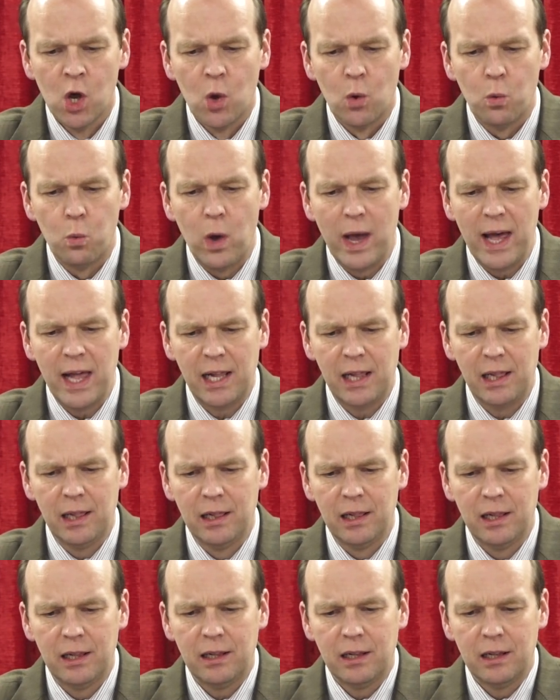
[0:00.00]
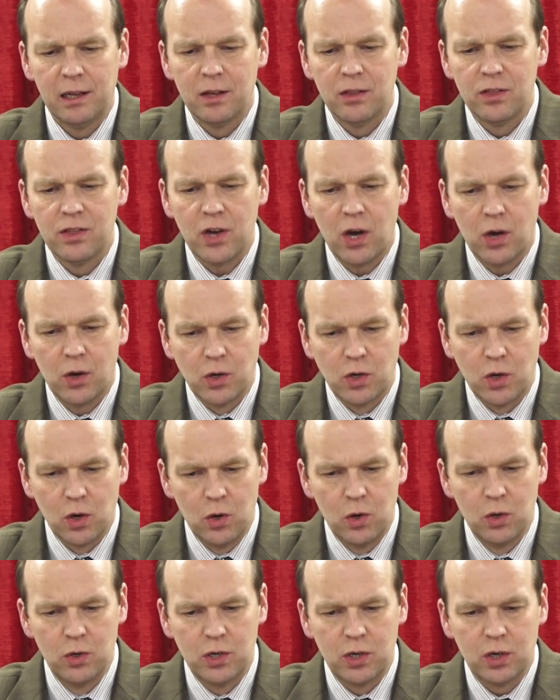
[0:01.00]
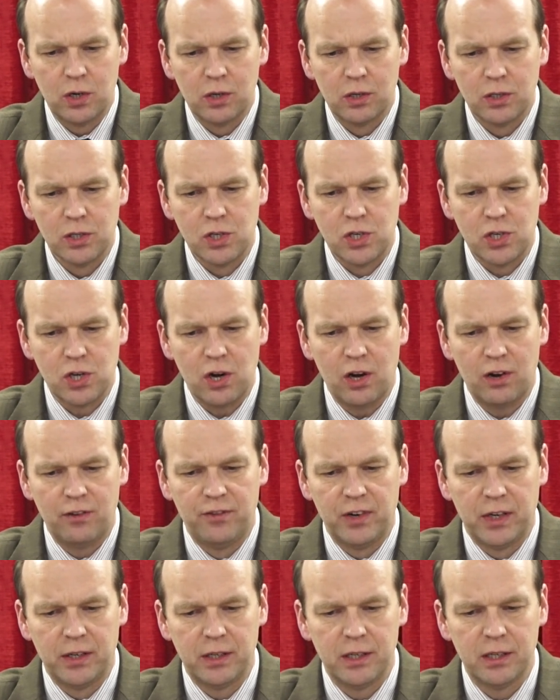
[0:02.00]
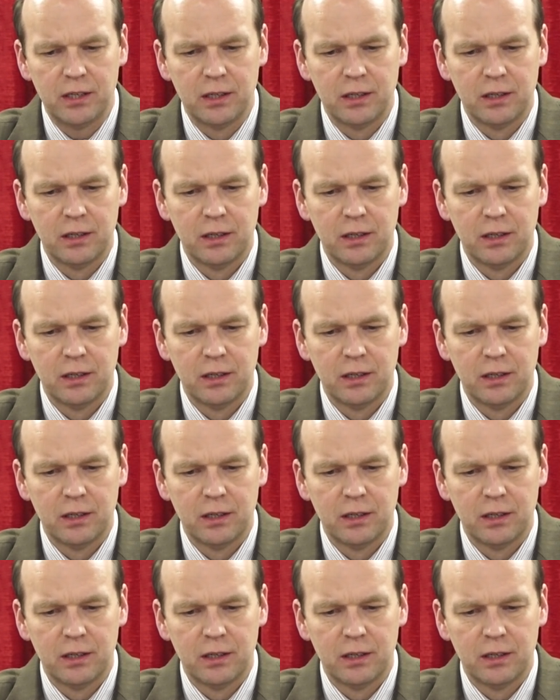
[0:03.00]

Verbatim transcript: Well, thou good servant,